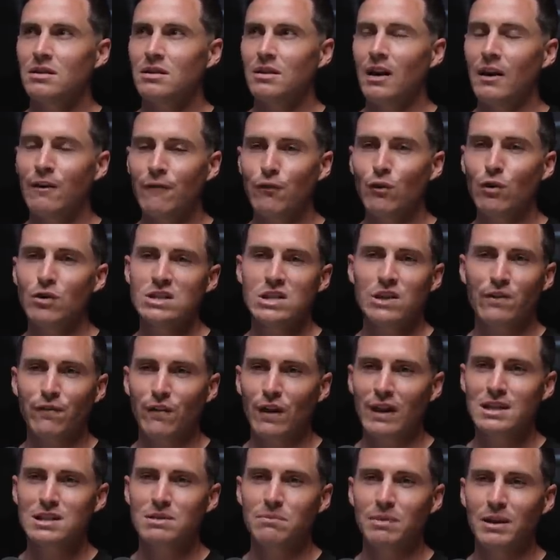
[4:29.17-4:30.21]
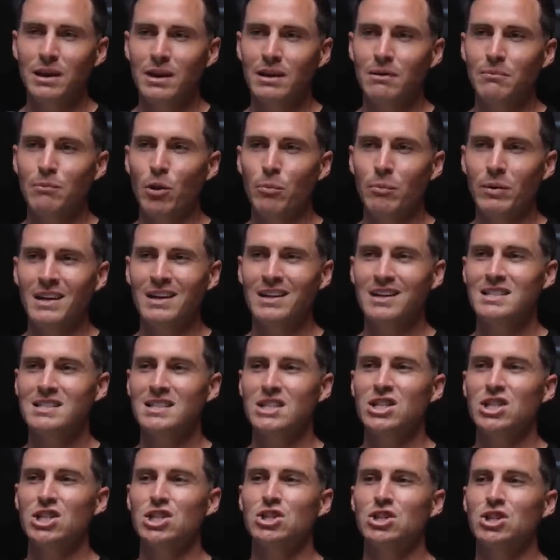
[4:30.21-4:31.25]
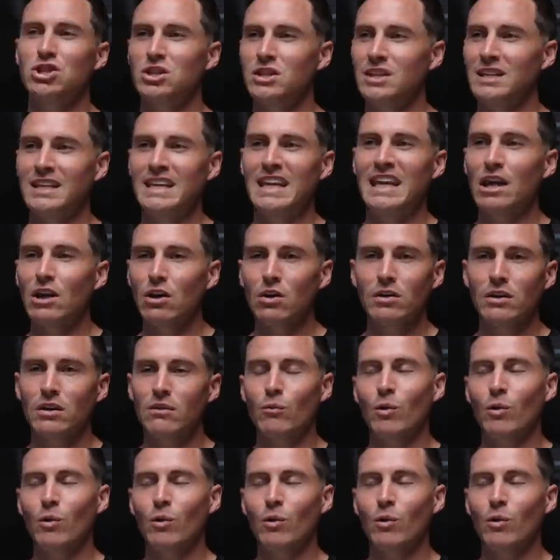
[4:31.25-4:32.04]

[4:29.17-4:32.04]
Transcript: influence your flexibility and mobility? Does it just kill you?